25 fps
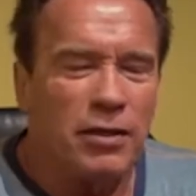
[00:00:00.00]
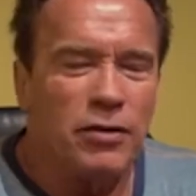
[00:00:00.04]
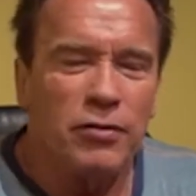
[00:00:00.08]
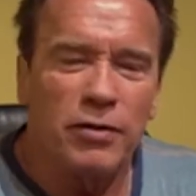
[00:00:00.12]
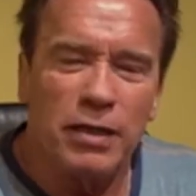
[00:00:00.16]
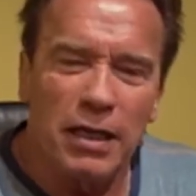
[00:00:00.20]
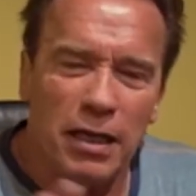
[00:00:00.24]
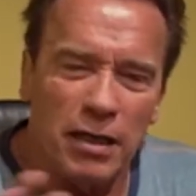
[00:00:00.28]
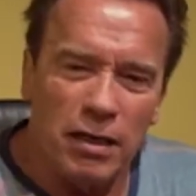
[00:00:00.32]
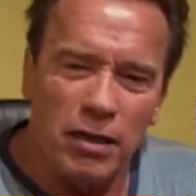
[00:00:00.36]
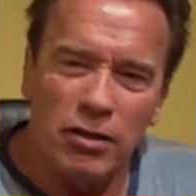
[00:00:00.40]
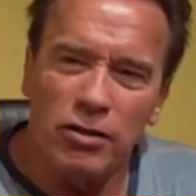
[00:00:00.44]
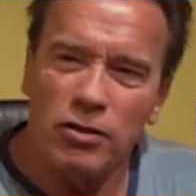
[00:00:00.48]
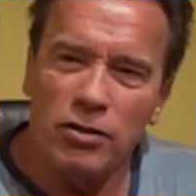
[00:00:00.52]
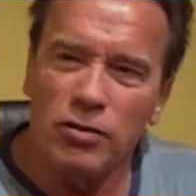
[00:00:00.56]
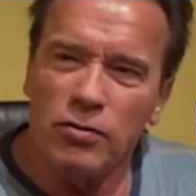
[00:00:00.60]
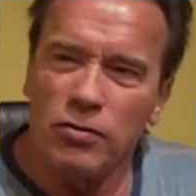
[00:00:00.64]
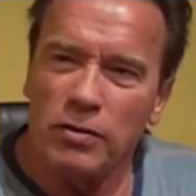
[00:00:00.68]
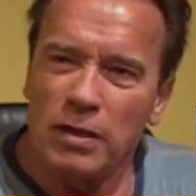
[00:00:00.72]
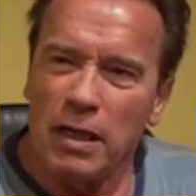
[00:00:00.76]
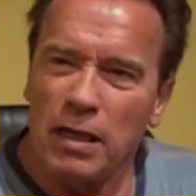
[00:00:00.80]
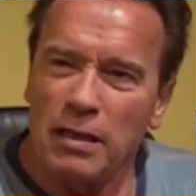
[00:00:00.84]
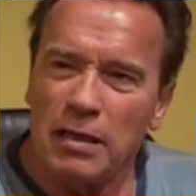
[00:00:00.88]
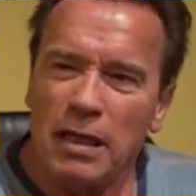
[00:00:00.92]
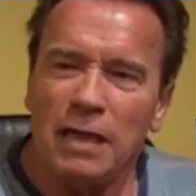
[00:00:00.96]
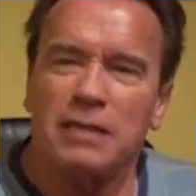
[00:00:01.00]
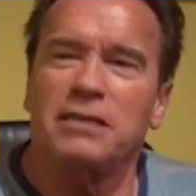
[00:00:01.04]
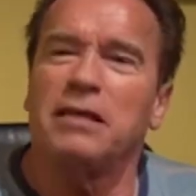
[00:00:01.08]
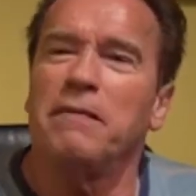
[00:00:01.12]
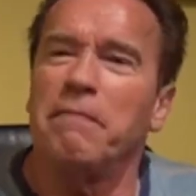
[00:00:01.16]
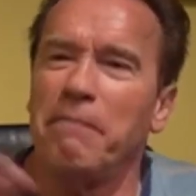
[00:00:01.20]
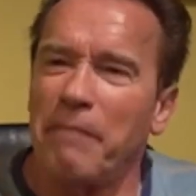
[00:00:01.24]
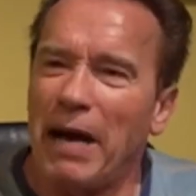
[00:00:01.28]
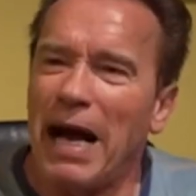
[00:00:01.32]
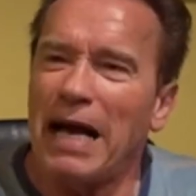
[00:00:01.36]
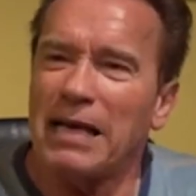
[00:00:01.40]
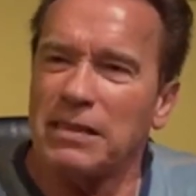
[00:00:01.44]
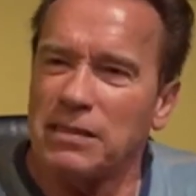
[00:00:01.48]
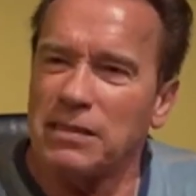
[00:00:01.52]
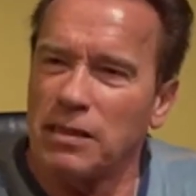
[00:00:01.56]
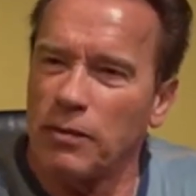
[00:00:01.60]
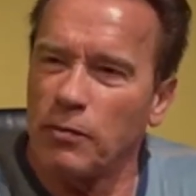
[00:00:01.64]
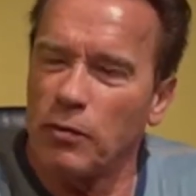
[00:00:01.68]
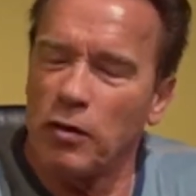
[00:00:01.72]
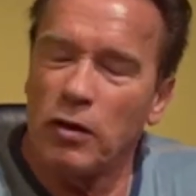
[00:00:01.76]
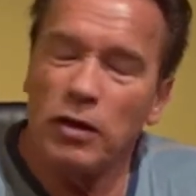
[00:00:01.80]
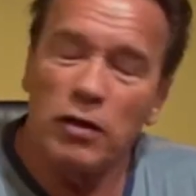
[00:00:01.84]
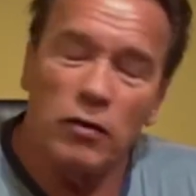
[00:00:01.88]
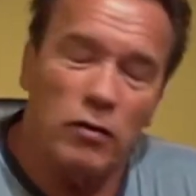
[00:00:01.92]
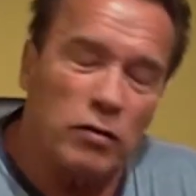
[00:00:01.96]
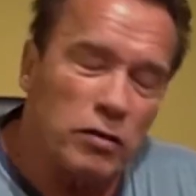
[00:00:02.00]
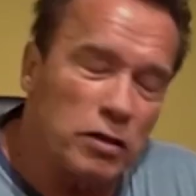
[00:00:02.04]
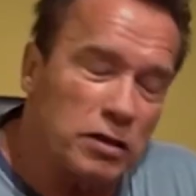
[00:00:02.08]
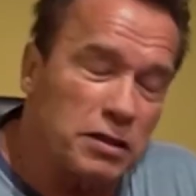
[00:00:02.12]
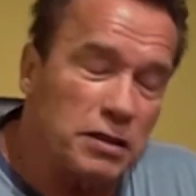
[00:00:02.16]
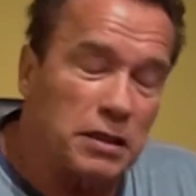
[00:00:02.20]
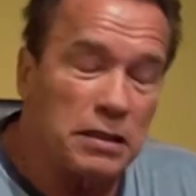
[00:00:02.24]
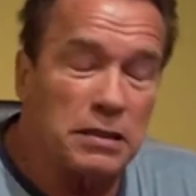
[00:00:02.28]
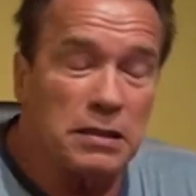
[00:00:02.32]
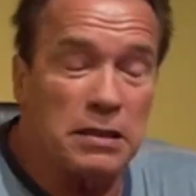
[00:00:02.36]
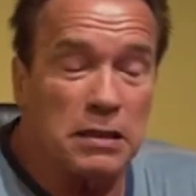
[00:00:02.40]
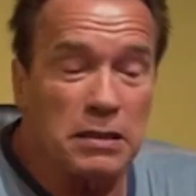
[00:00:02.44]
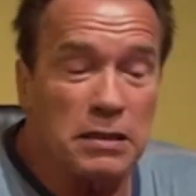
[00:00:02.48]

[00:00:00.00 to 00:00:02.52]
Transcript: you cannot do that, it's impossible, and all those things.